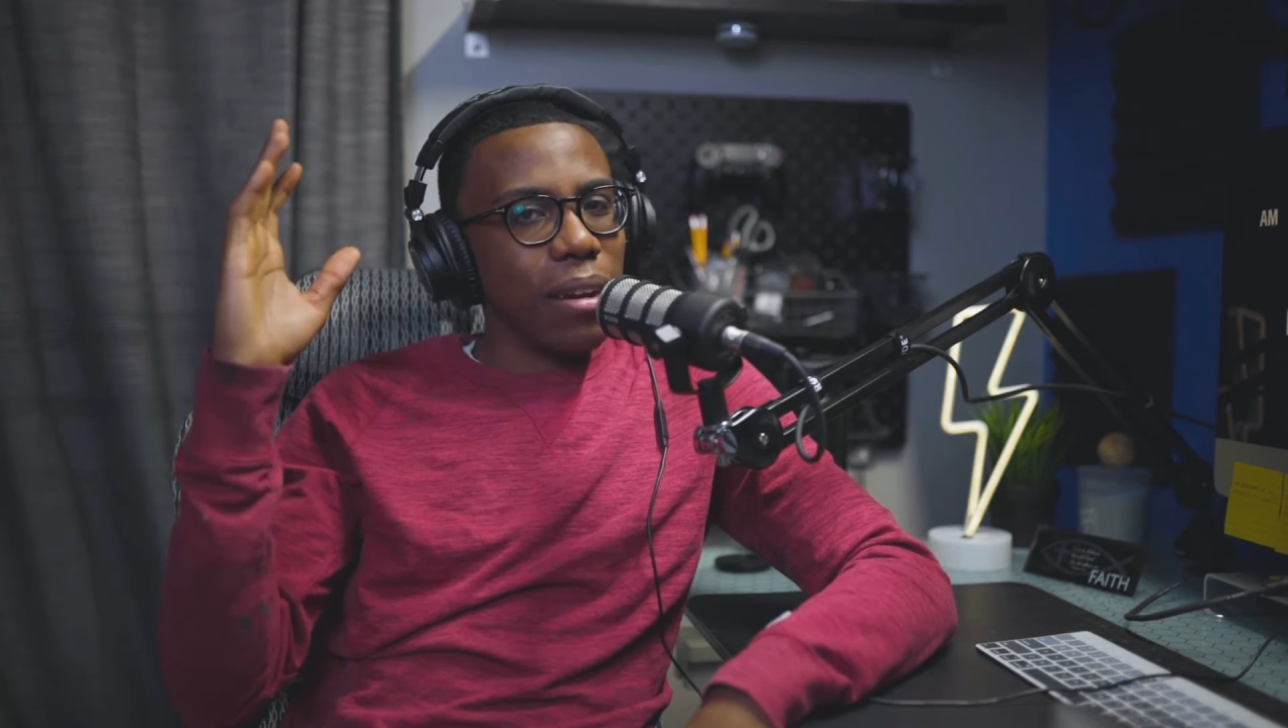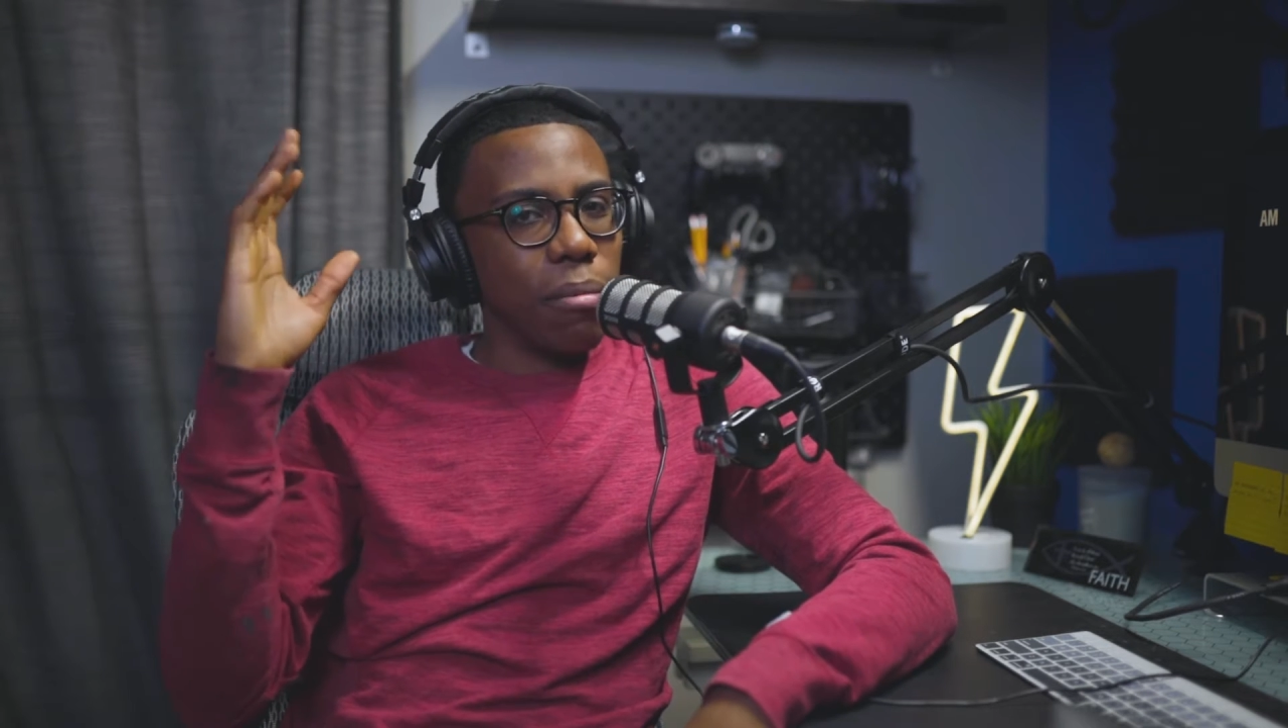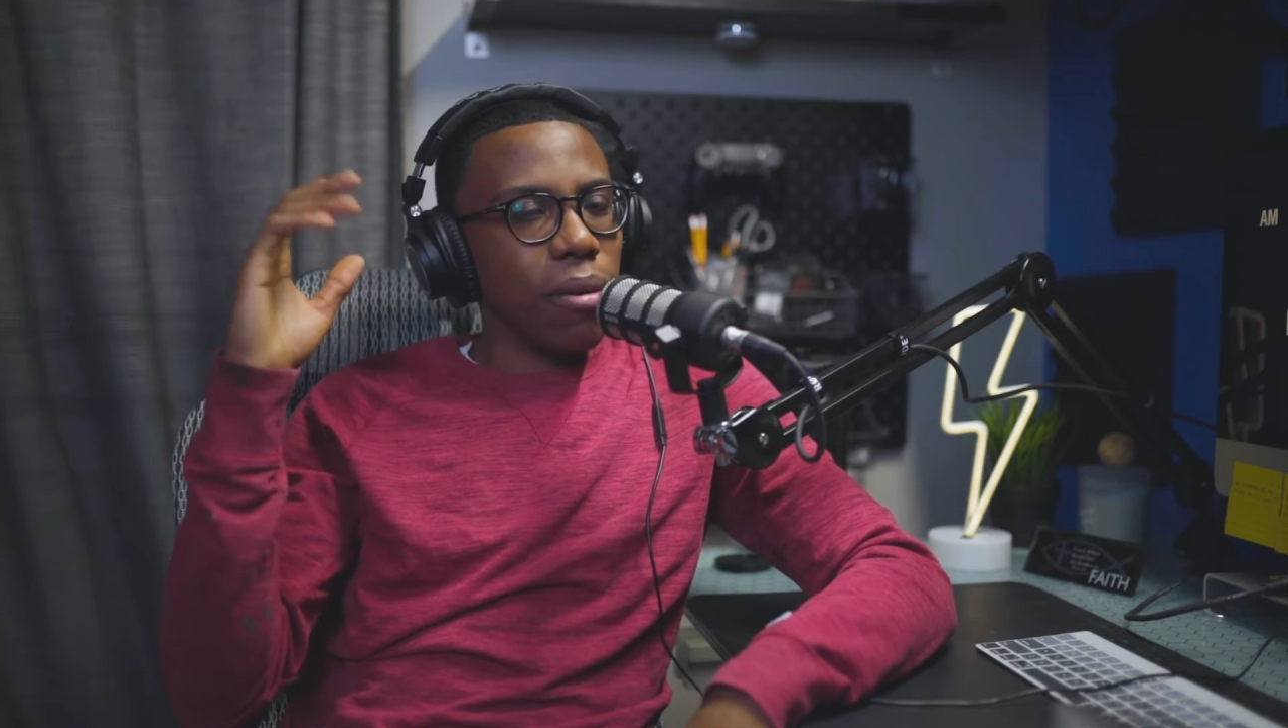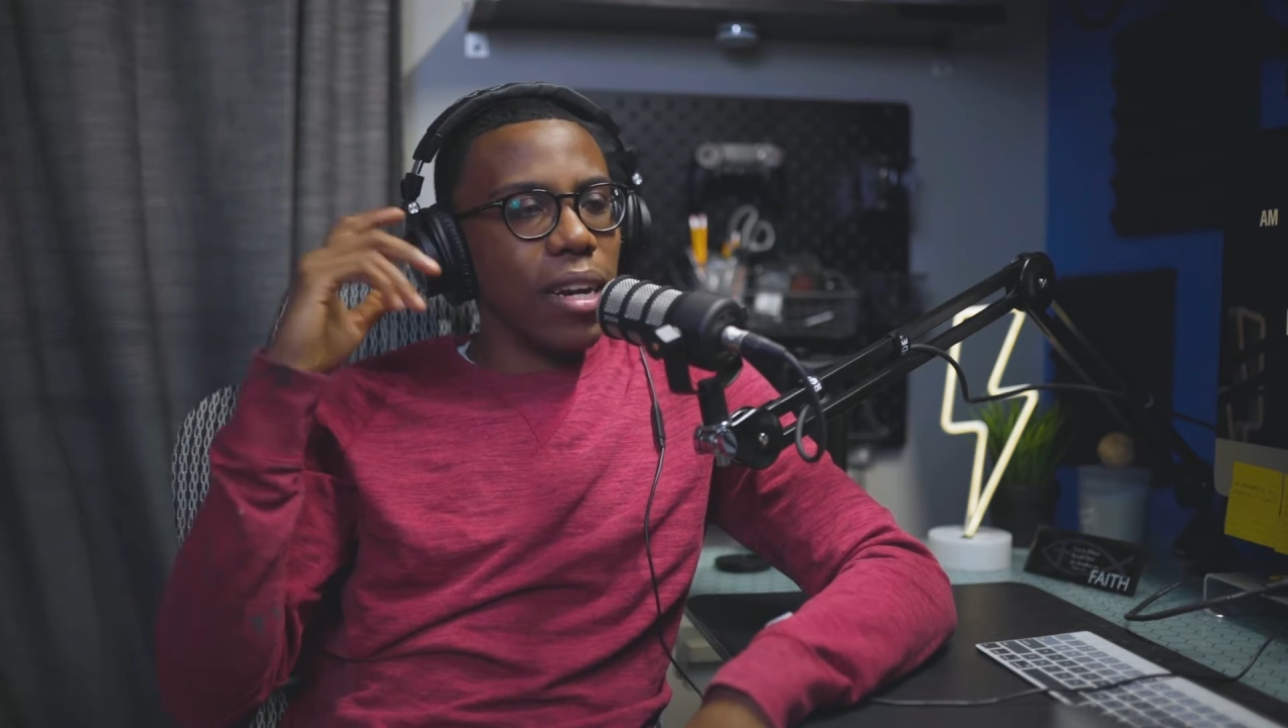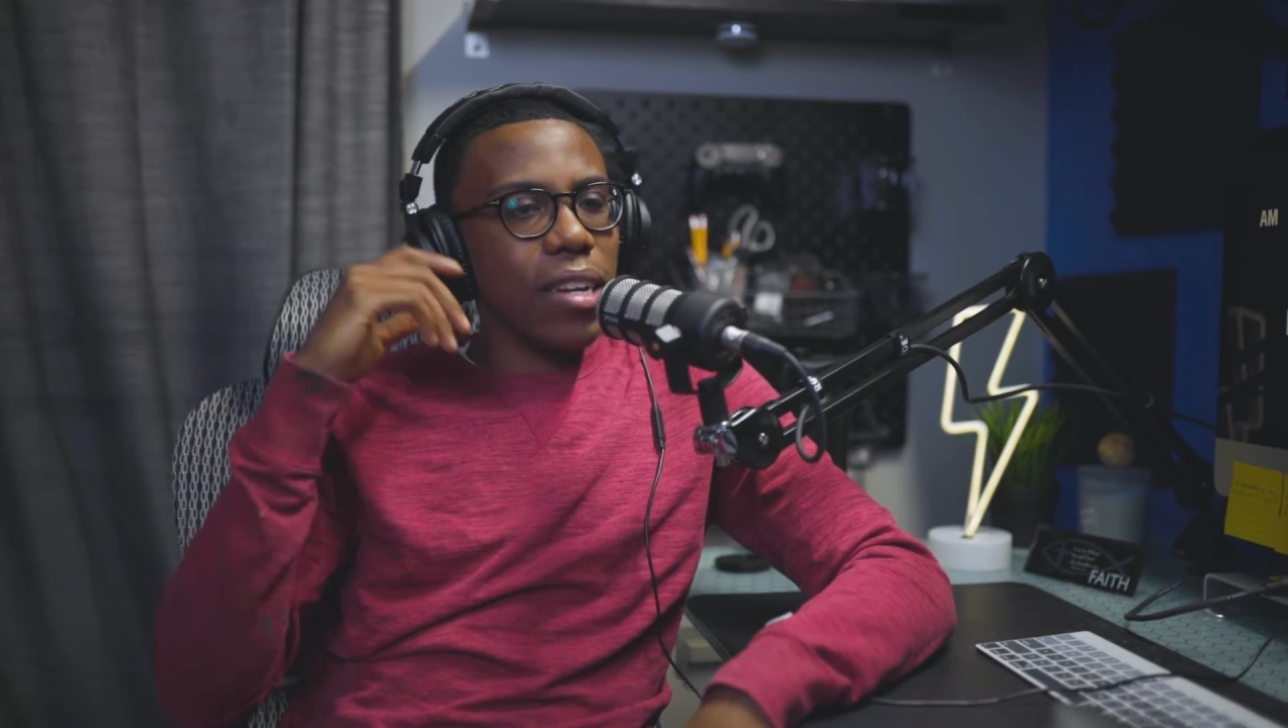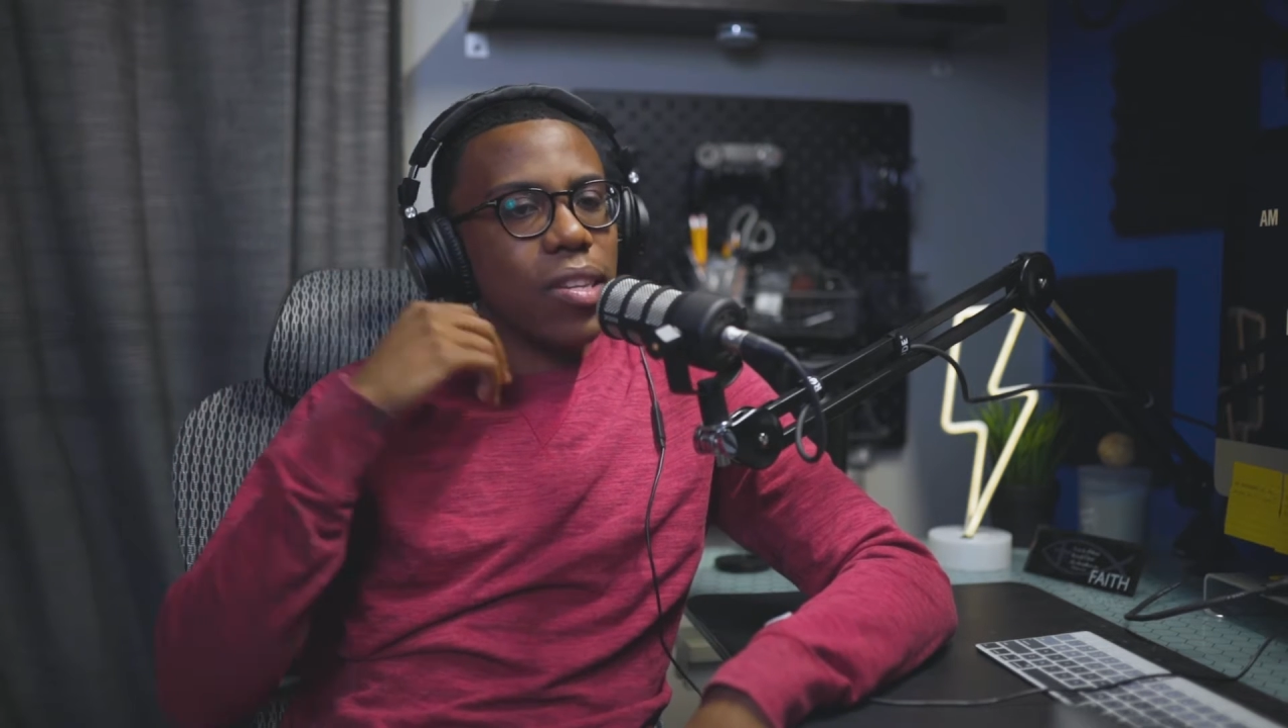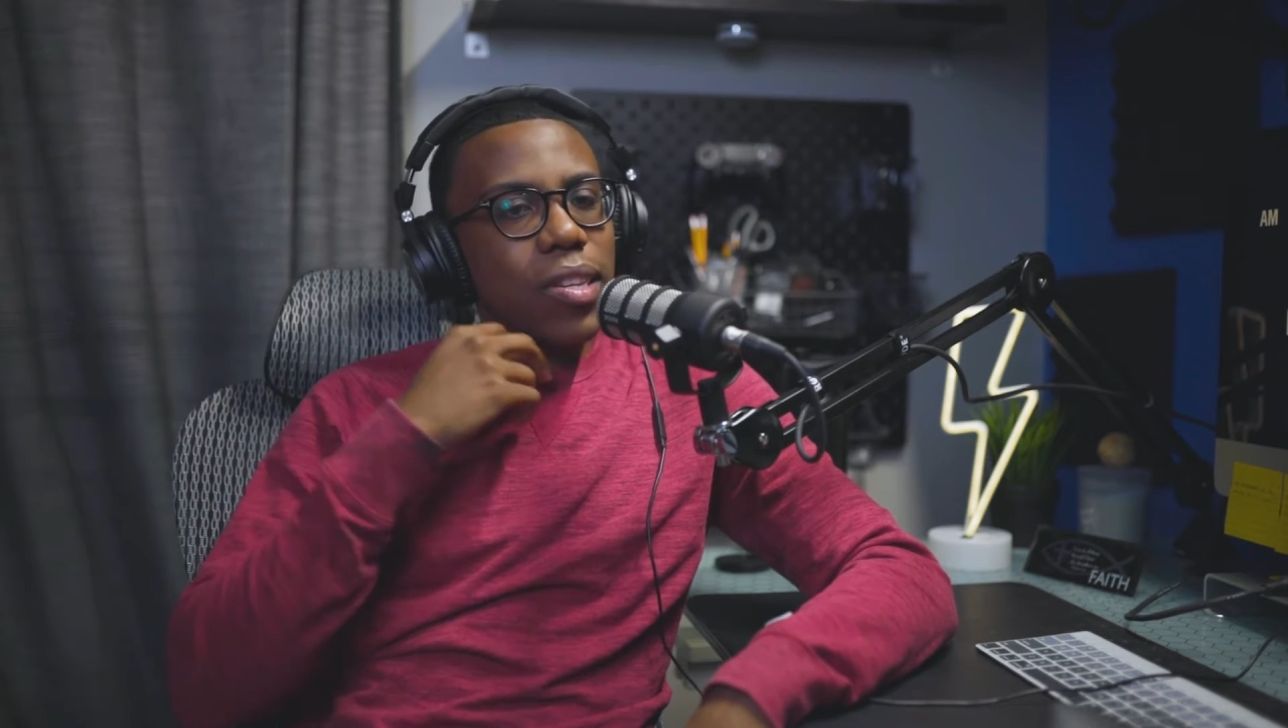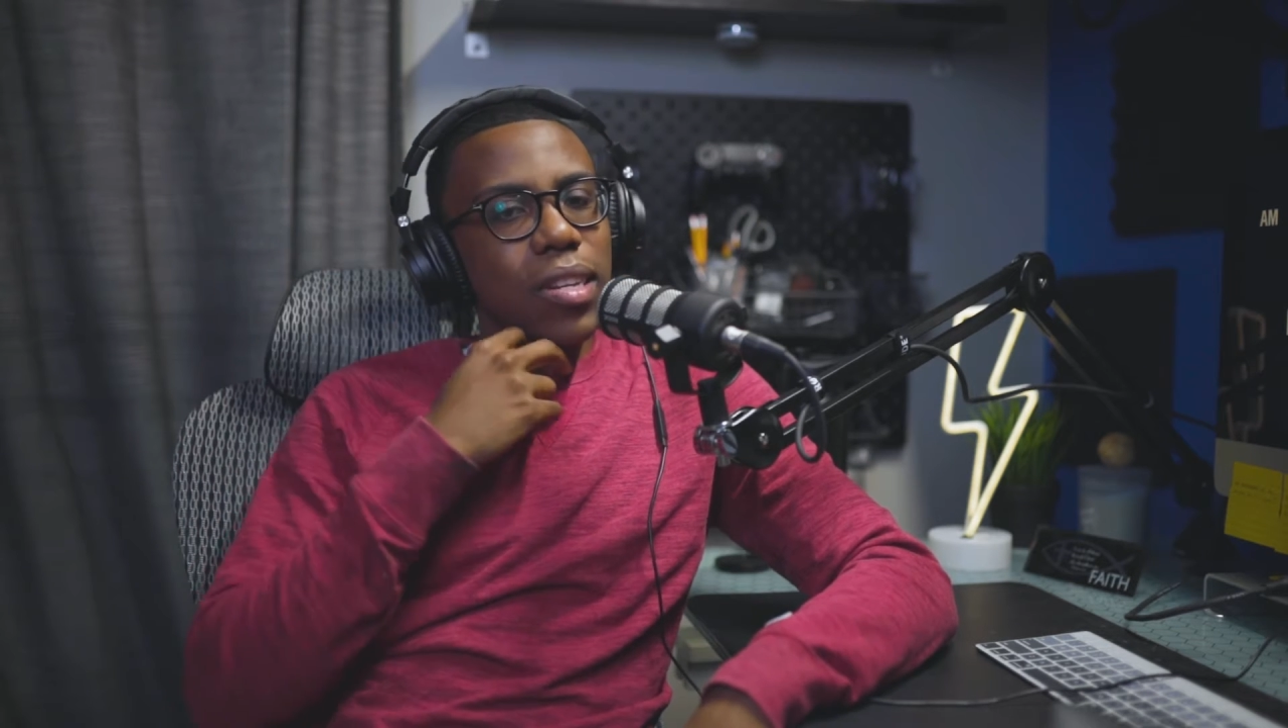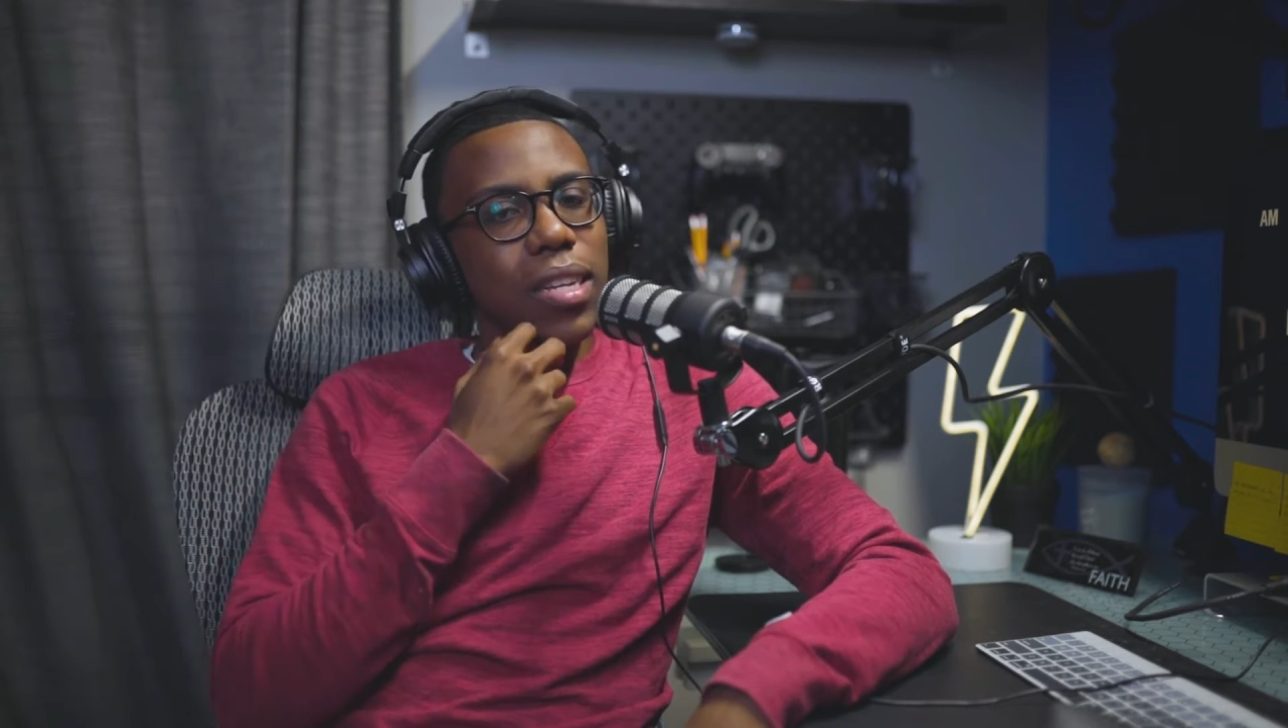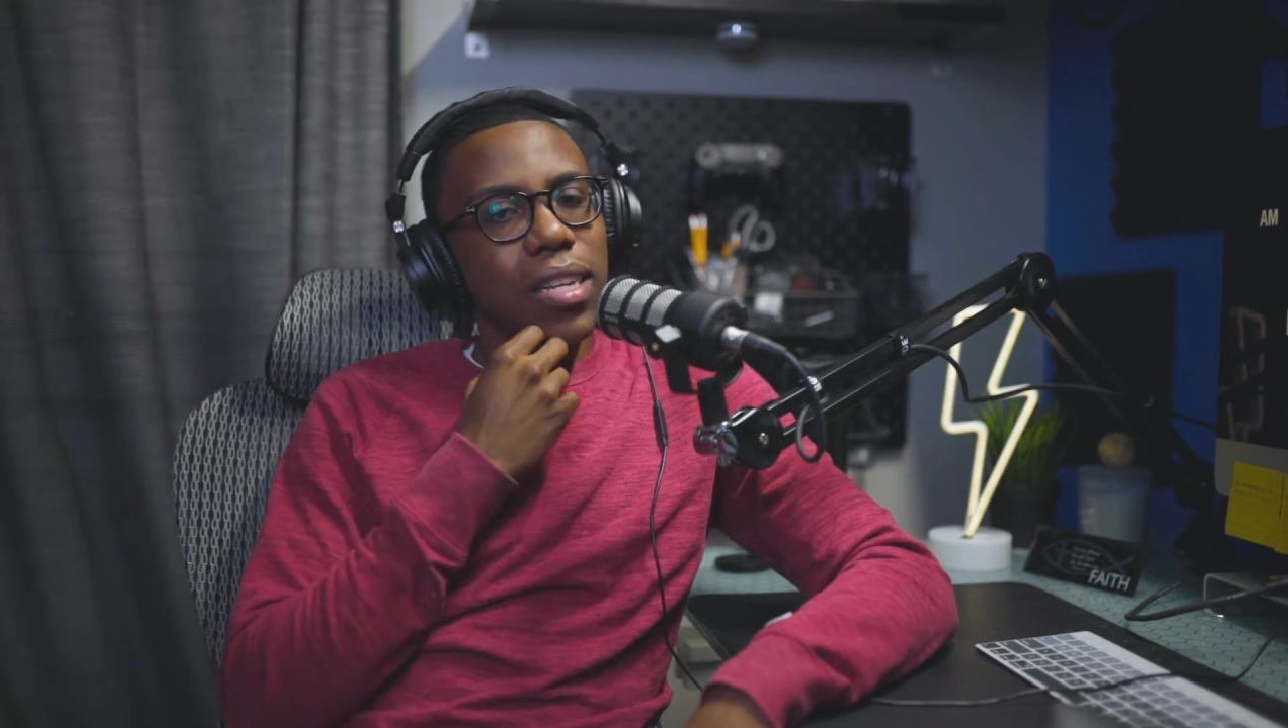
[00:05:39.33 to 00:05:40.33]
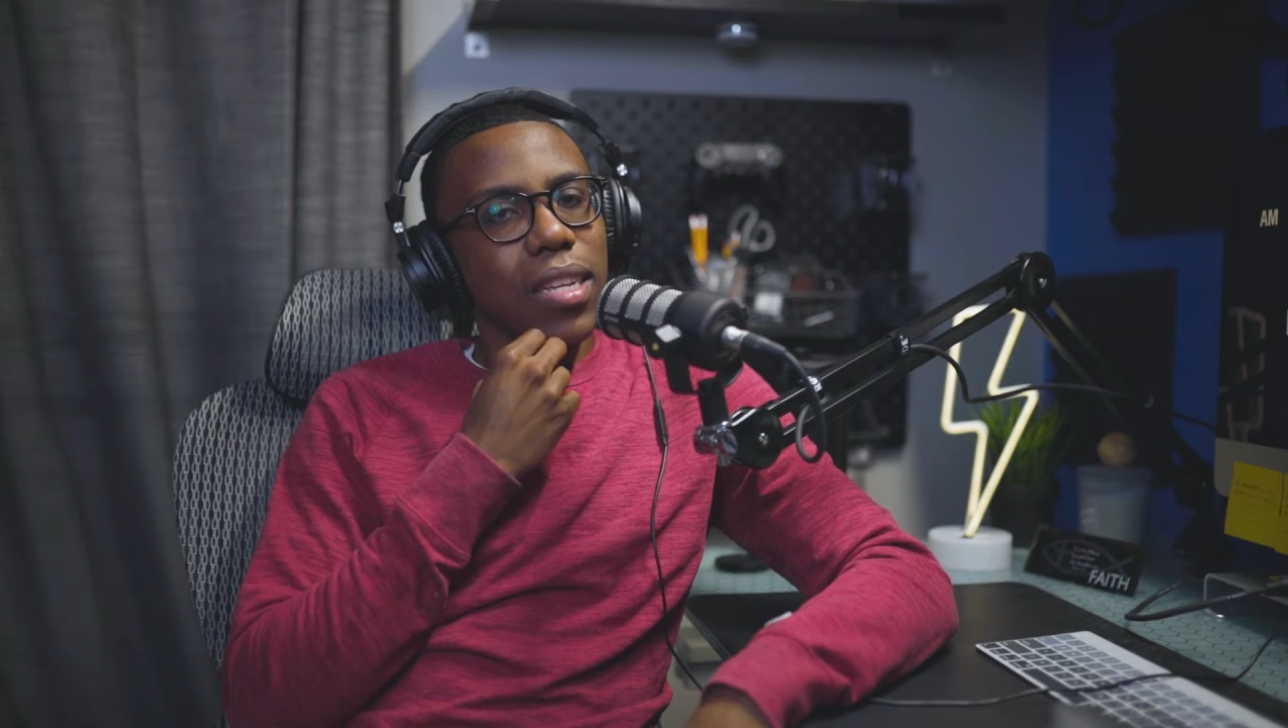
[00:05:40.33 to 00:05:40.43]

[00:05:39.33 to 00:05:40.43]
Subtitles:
in the price.